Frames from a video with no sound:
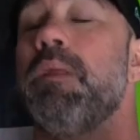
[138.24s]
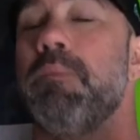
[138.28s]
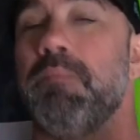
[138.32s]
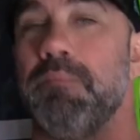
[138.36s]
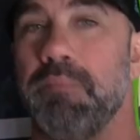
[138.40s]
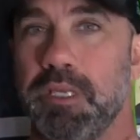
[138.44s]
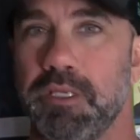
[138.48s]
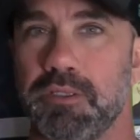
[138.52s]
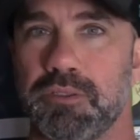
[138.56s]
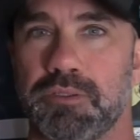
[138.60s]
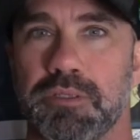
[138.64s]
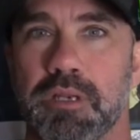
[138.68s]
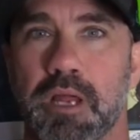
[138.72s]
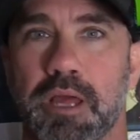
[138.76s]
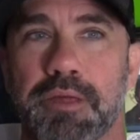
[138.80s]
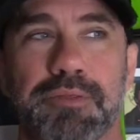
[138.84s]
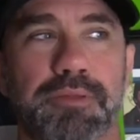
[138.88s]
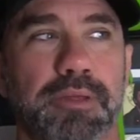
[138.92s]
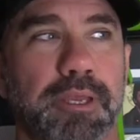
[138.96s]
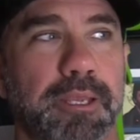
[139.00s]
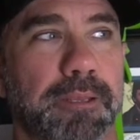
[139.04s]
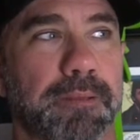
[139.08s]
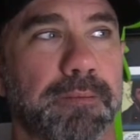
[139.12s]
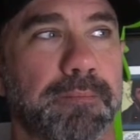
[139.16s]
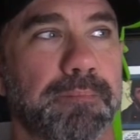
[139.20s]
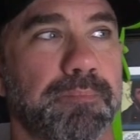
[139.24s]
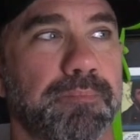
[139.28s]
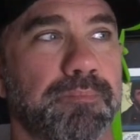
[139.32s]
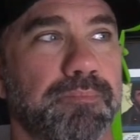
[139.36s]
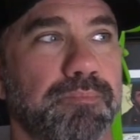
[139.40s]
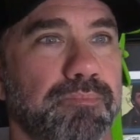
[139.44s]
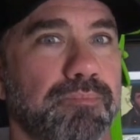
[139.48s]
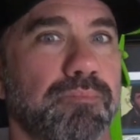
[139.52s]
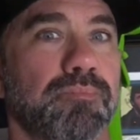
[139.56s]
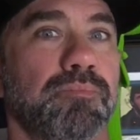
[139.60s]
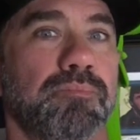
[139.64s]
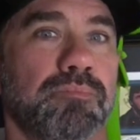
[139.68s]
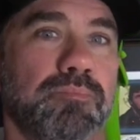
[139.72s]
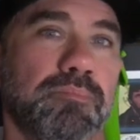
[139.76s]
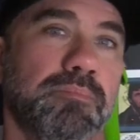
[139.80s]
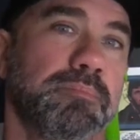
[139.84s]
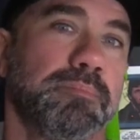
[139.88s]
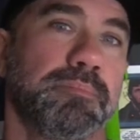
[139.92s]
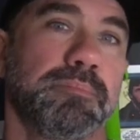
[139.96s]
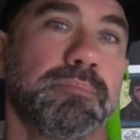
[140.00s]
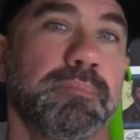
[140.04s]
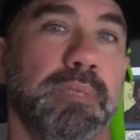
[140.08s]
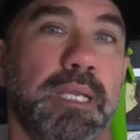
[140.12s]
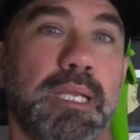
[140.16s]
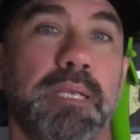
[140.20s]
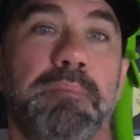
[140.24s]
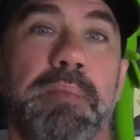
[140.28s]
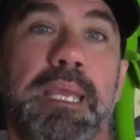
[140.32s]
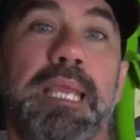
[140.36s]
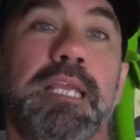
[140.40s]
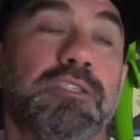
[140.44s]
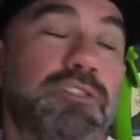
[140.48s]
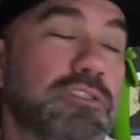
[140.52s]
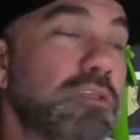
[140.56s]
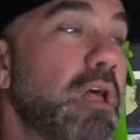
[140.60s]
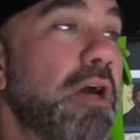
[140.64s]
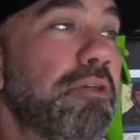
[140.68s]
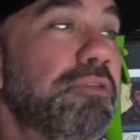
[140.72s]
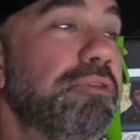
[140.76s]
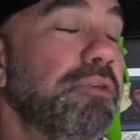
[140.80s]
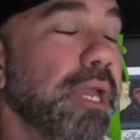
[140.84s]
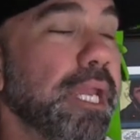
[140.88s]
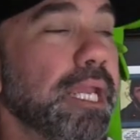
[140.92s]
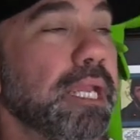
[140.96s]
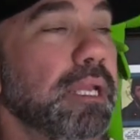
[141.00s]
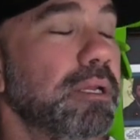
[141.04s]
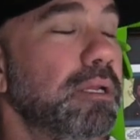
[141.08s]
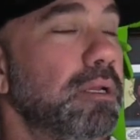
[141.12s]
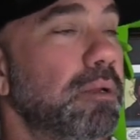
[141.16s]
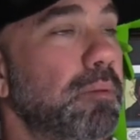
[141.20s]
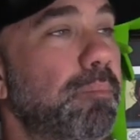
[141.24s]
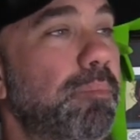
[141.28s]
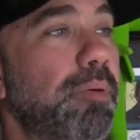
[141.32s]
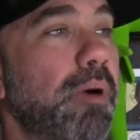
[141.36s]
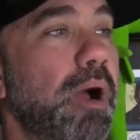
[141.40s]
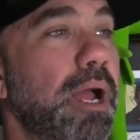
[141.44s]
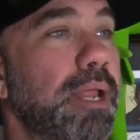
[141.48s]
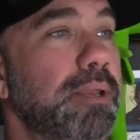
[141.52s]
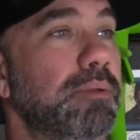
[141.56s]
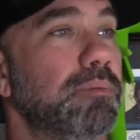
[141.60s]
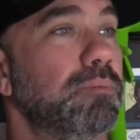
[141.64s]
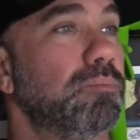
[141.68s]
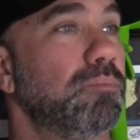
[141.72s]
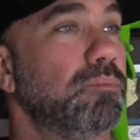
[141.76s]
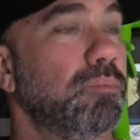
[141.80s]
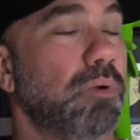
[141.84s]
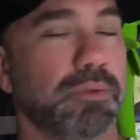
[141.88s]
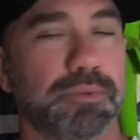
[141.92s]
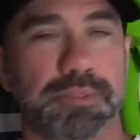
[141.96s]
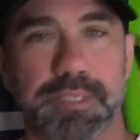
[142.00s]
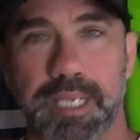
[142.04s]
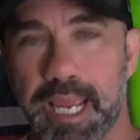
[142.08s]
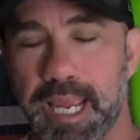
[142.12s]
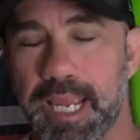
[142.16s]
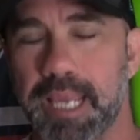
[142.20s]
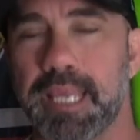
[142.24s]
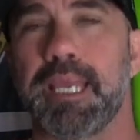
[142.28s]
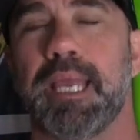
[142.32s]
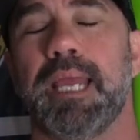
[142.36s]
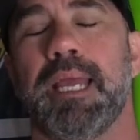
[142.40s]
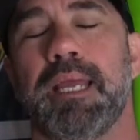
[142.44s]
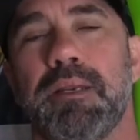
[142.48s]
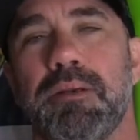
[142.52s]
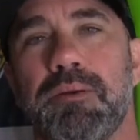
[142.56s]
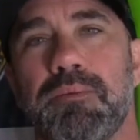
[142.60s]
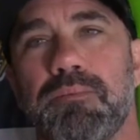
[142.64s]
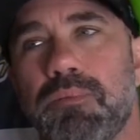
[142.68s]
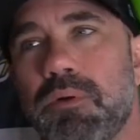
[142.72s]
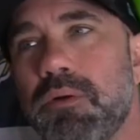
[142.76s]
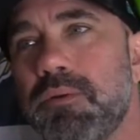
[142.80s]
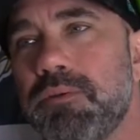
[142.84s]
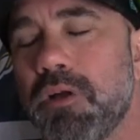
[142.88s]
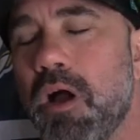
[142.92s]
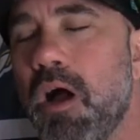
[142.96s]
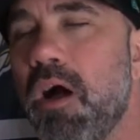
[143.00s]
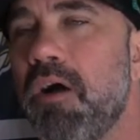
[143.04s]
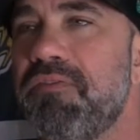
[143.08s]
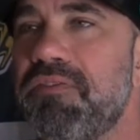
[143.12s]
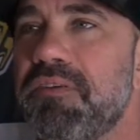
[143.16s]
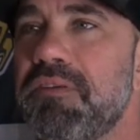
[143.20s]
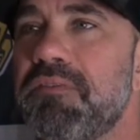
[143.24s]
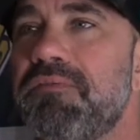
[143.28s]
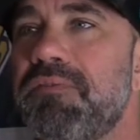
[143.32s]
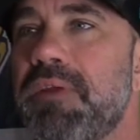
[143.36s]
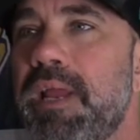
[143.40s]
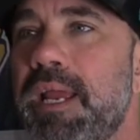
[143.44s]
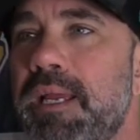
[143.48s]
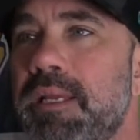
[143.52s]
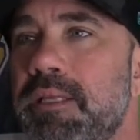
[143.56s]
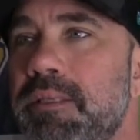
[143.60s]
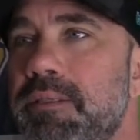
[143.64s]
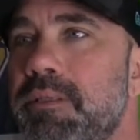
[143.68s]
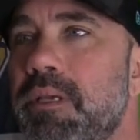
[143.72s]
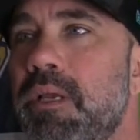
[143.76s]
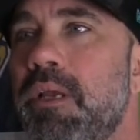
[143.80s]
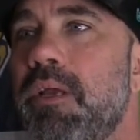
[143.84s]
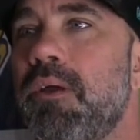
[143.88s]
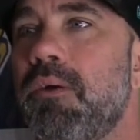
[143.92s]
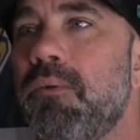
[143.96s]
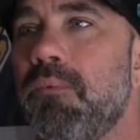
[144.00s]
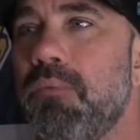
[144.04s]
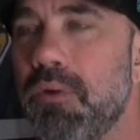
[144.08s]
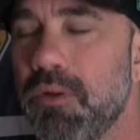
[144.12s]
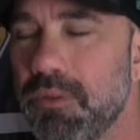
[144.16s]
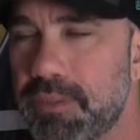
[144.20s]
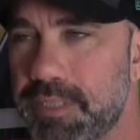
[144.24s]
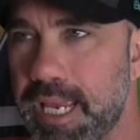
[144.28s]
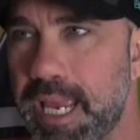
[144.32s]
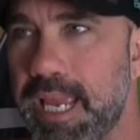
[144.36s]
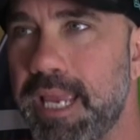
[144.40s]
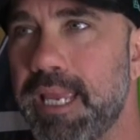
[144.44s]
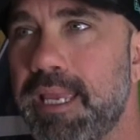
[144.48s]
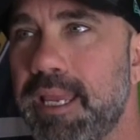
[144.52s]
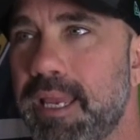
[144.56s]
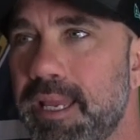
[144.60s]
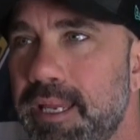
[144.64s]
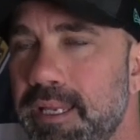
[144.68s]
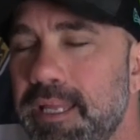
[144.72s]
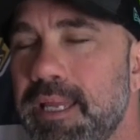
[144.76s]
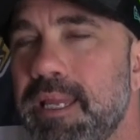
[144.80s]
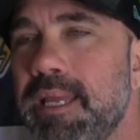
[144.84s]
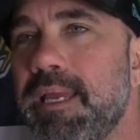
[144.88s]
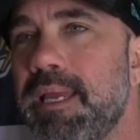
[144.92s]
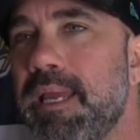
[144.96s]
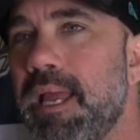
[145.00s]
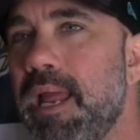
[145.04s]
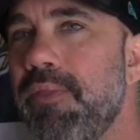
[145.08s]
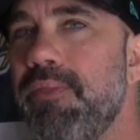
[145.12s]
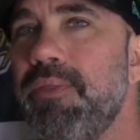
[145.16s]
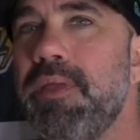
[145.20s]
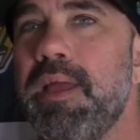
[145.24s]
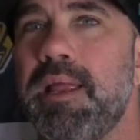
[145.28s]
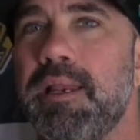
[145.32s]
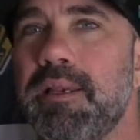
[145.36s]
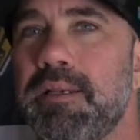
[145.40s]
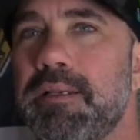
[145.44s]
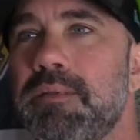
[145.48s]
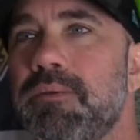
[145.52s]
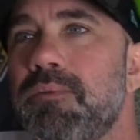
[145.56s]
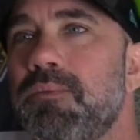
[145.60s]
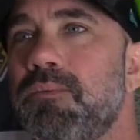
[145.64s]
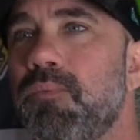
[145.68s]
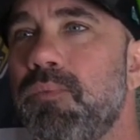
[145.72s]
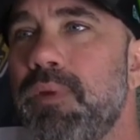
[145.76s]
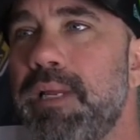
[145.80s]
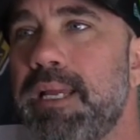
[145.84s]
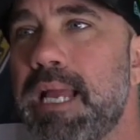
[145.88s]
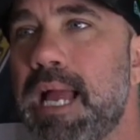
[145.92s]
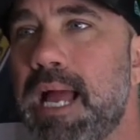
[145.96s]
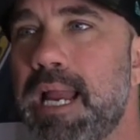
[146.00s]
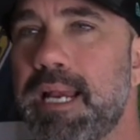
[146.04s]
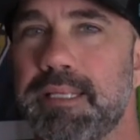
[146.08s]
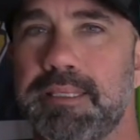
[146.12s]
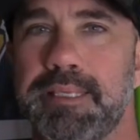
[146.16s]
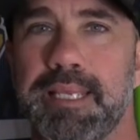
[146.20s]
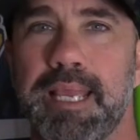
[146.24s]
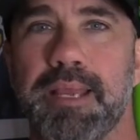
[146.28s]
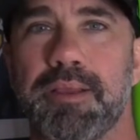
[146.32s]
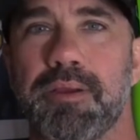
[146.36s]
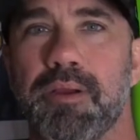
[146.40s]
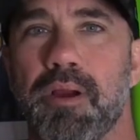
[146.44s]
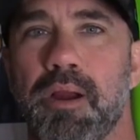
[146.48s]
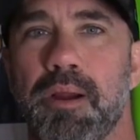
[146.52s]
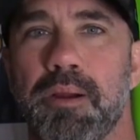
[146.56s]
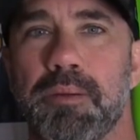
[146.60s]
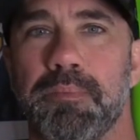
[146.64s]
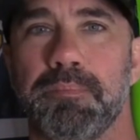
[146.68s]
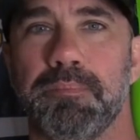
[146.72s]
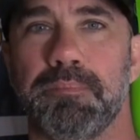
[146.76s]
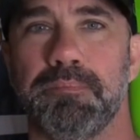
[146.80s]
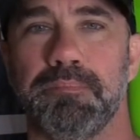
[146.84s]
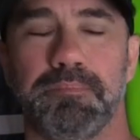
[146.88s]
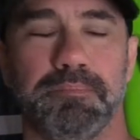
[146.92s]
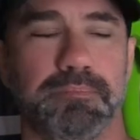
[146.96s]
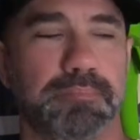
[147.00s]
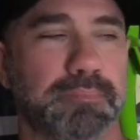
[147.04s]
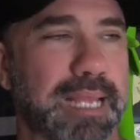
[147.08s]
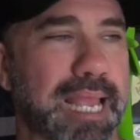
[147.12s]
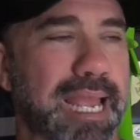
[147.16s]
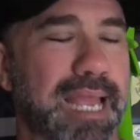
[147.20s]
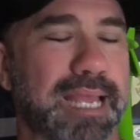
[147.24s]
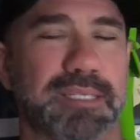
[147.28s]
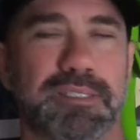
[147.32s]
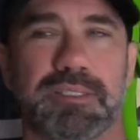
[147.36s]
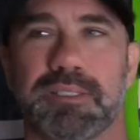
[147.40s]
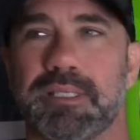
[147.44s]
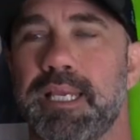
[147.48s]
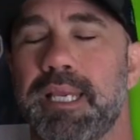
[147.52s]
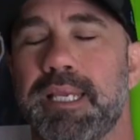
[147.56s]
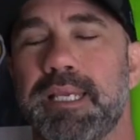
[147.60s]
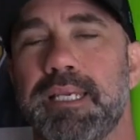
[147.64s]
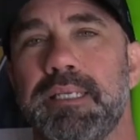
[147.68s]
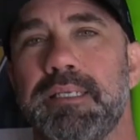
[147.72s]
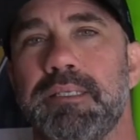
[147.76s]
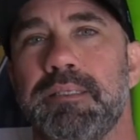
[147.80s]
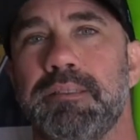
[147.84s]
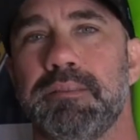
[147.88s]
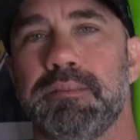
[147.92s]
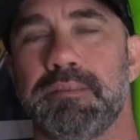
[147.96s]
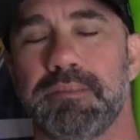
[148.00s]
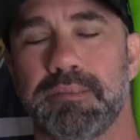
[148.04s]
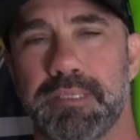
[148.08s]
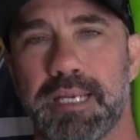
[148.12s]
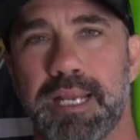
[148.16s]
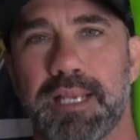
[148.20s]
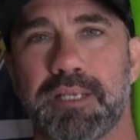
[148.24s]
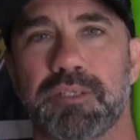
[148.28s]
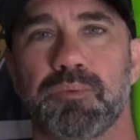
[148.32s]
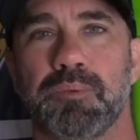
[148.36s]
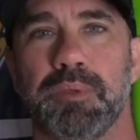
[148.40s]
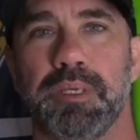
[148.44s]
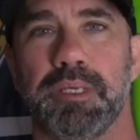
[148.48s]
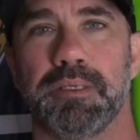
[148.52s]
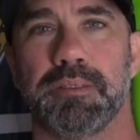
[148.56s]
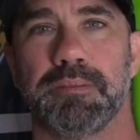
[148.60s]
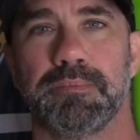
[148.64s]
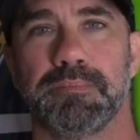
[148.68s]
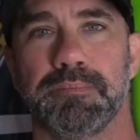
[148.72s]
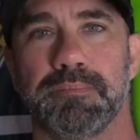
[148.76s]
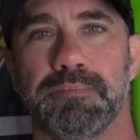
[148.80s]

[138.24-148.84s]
Means nothing. It means nothing. But we'll take it. We're Dolphin fans. We'll take it. And then we got to take our ass kicking next week.